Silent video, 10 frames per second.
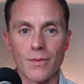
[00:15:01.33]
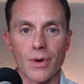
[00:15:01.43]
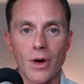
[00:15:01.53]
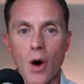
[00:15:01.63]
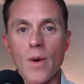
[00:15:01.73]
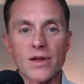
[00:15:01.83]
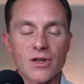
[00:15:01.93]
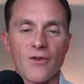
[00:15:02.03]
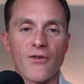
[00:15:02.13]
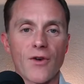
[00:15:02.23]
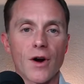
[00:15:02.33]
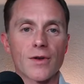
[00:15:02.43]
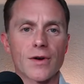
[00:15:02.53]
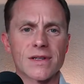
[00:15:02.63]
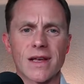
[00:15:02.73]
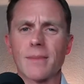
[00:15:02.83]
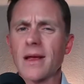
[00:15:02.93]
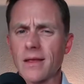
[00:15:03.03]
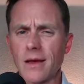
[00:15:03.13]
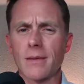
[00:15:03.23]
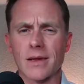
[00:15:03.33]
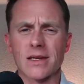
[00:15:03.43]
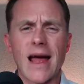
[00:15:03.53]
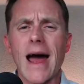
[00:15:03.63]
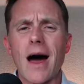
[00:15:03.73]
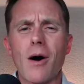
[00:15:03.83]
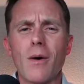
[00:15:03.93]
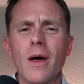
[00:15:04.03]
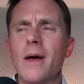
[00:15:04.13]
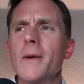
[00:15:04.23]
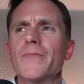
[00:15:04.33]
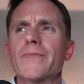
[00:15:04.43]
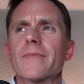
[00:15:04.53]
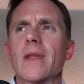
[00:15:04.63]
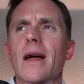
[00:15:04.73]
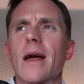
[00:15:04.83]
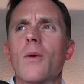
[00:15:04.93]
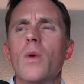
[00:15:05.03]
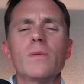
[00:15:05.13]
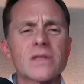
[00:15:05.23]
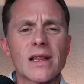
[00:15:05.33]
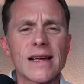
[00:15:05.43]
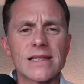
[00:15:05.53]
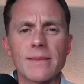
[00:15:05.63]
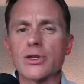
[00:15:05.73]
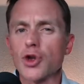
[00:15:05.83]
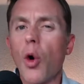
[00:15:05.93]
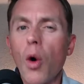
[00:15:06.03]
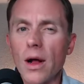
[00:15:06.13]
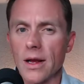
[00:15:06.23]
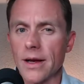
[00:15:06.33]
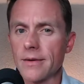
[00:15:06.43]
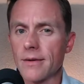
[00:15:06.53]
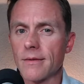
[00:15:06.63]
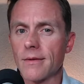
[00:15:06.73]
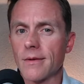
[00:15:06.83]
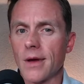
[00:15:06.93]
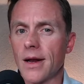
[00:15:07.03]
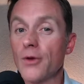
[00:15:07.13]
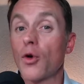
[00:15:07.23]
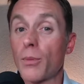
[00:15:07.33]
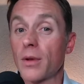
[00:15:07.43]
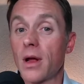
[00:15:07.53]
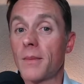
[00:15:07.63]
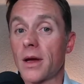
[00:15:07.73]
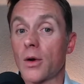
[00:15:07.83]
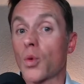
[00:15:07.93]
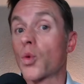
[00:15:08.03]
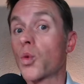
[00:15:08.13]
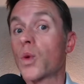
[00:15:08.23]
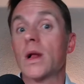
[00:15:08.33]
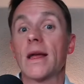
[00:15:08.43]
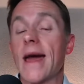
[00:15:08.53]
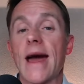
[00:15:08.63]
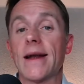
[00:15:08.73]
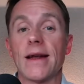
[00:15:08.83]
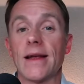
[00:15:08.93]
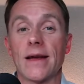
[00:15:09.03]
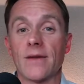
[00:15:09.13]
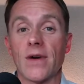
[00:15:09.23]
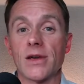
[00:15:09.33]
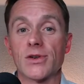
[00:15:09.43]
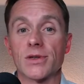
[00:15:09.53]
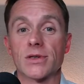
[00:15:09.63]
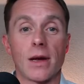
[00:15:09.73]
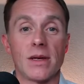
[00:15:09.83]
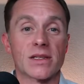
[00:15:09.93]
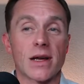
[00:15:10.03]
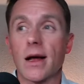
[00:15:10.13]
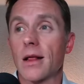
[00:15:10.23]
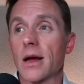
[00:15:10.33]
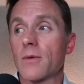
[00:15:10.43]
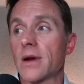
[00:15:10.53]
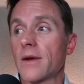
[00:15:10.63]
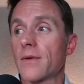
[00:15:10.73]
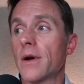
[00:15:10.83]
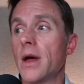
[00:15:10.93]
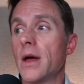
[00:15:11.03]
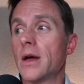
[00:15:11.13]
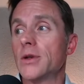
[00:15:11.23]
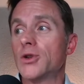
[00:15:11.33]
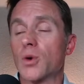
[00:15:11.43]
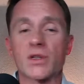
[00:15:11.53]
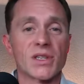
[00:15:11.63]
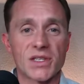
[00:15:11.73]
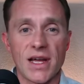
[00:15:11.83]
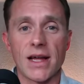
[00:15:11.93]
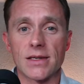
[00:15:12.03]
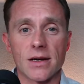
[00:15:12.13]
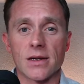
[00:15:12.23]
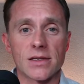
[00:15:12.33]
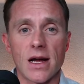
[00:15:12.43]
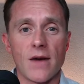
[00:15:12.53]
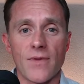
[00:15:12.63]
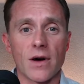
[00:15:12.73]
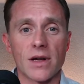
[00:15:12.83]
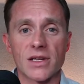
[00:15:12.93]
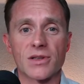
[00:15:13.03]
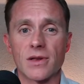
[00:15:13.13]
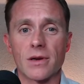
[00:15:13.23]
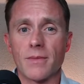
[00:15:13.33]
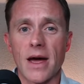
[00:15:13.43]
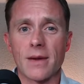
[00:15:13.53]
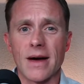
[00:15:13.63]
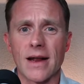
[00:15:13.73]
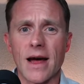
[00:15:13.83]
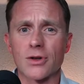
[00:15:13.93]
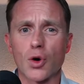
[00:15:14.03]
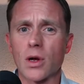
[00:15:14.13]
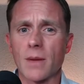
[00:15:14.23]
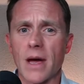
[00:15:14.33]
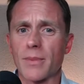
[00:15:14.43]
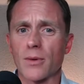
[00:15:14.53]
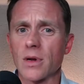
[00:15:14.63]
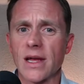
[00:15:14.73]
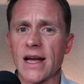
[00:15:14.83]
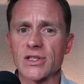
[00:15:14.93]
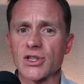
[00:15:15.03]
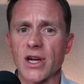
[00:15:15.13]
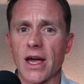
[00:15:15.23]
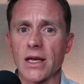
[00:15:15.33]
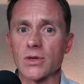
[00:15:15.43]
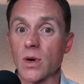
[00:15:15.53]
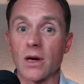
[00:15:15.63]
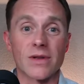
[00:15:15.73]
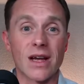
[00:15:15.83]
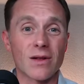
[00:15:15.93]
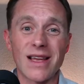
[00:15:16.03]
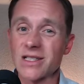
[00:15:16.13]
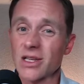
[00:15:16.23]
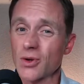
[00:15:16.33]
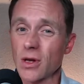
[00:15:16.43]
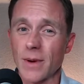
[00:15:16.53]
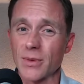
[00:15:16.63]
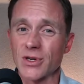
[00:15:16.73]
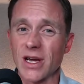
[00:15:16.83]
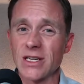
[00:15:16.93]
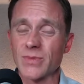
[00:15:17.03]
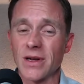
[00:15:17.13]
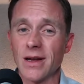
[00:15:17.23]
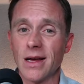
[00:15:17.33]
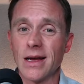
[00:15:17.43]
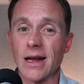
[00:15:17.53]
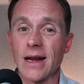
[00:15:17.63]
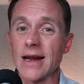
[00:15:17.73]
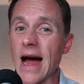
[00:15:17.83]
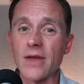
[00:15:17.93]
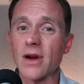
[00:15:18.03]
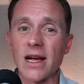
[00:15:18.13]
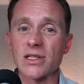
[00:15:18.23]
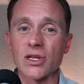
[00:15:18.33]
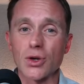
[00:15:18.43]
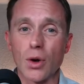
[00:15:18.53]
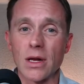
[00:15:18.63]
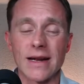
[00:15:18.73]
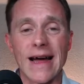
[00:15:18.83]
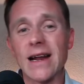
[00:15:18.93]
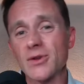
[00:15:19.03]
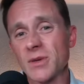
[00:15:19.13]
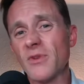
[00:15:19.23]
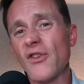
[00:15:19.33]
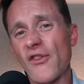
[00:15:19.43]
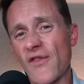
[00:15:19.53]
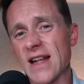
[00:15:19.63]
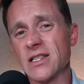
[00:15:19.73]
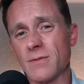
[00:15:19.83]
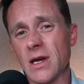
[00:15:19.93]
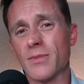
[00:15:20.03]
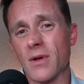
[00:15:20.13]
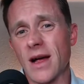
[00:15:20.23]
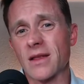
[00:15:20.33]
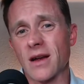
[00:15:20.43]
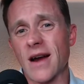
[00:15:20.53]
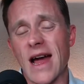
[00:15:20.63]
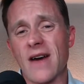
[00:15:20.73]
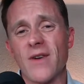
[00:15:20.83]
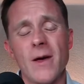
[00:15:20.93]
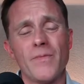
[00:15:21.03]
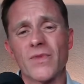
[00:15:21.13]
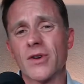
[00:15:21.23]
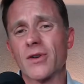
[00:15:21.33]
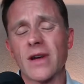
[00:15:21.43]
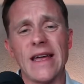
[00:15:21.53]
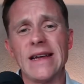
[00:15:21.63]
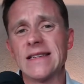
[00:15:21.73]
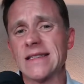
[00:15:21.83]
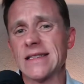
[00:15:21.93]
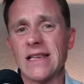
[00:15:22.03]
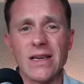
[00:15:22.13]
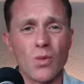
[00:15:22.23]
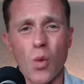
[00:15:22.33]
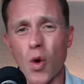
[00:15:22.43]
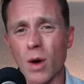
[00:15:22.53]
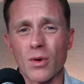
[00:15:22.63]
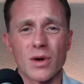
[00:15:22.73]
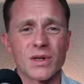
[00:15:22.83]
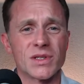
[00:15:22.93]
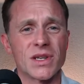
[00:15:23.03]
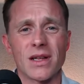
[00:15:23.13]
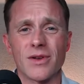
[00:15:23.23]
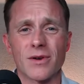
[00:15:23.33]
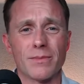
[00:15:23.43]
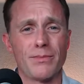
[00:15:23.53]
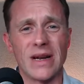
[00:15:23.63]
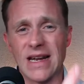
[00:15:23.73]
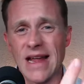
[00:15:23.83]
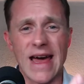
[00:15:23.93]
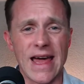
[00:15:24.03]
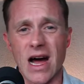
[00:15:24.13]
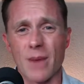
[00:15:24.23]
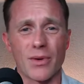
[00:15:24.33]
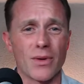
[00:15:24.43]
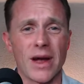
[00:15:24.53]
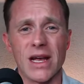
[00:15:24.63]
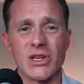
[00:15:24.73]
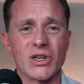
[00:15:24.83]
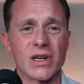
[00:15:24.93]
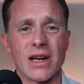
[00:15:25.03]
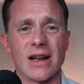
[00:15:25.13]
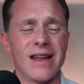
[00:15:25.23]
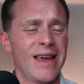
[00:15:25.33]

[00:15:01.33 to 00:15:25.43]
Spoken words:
go into further is that, I mean, think about this. When was the last time a toilet and indoor plumbing really had any innovations? I mean, it's kind of like whenever George Costanza on Seinfeld gets into the debate about how toilet paper really hasn't changed. Well, not only has the toilet paper changed, but neither has the toilet. Now, I know some of you fancy people out there have your heated seat warmers and your bidet operation